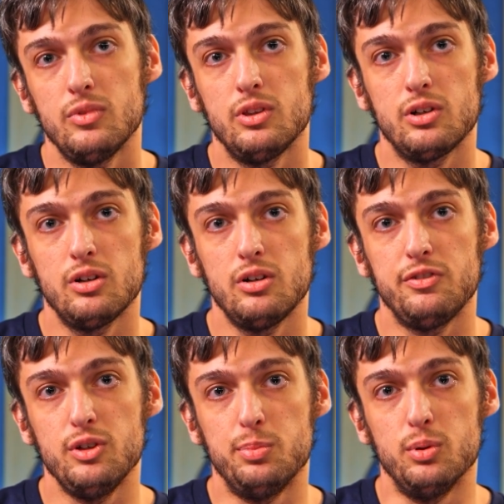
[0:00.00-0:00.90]
The current
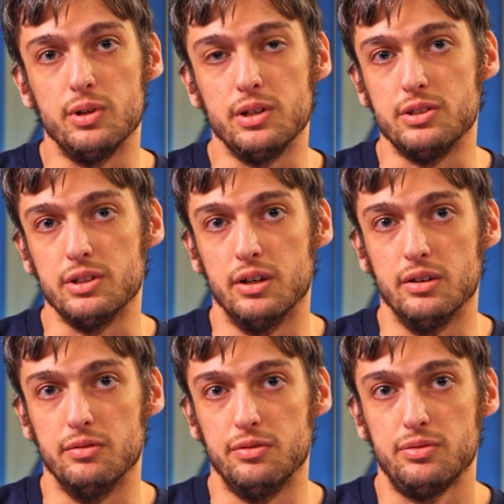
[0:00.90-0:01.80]
viewpoint
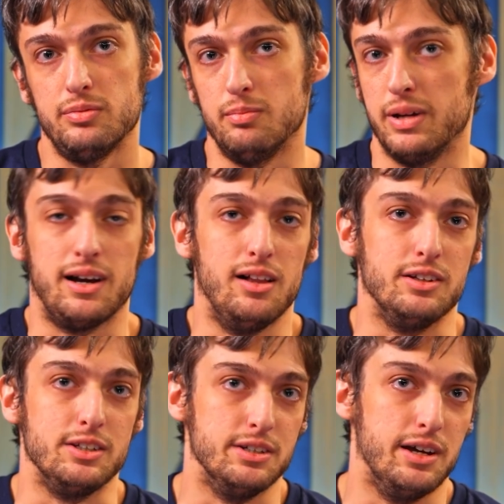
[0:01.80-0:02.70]
of my
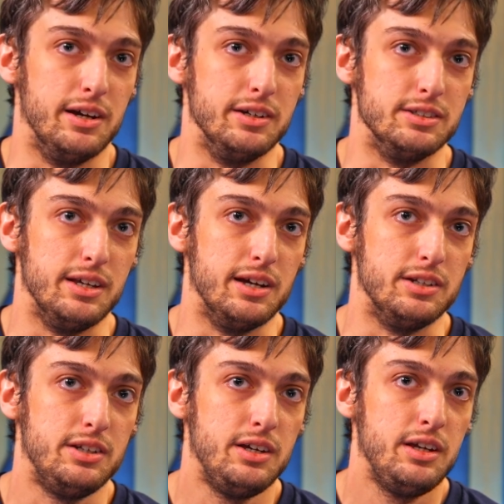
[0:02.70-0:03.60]
colleagues and I is
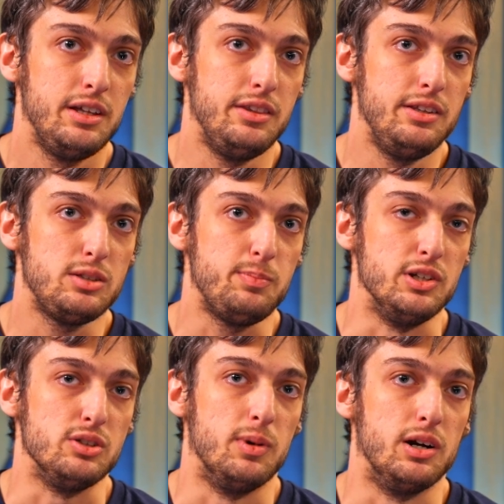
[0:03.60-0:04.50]
that this
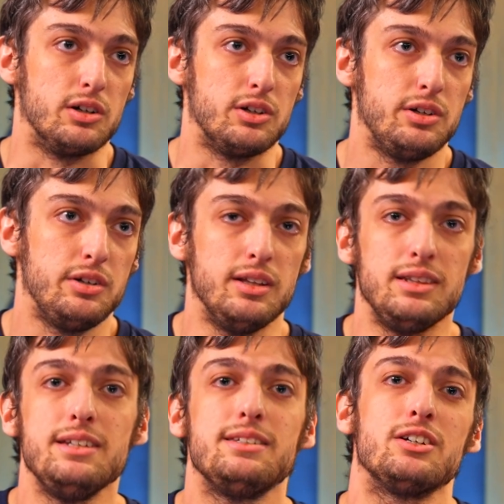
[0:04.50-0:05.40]
benchmark, at
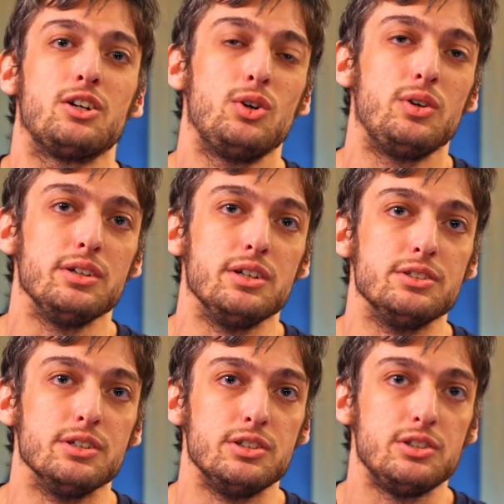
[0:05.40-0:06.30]
least as it currently
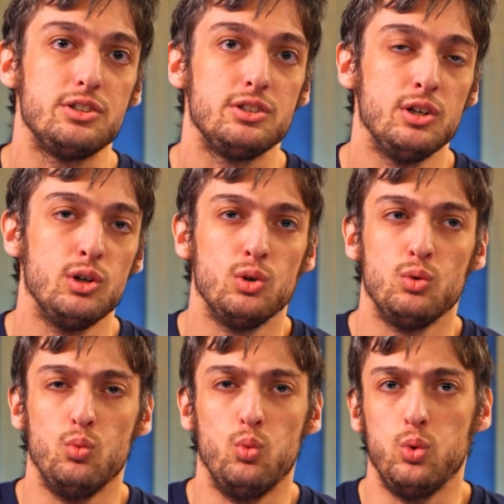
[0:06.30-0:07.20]
exists,
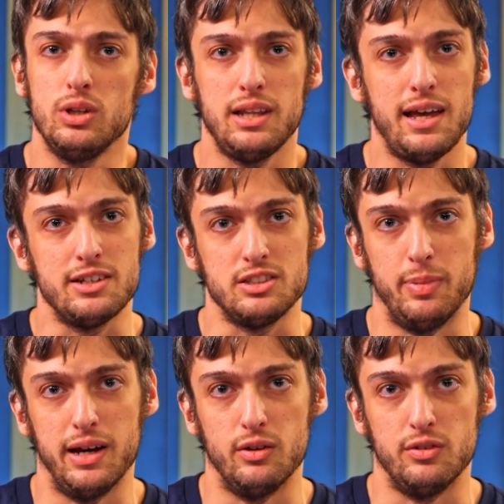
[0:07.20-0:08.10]
will last
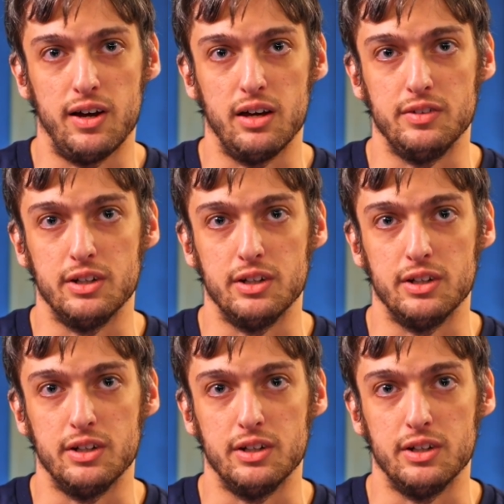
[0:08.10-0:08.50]
about 5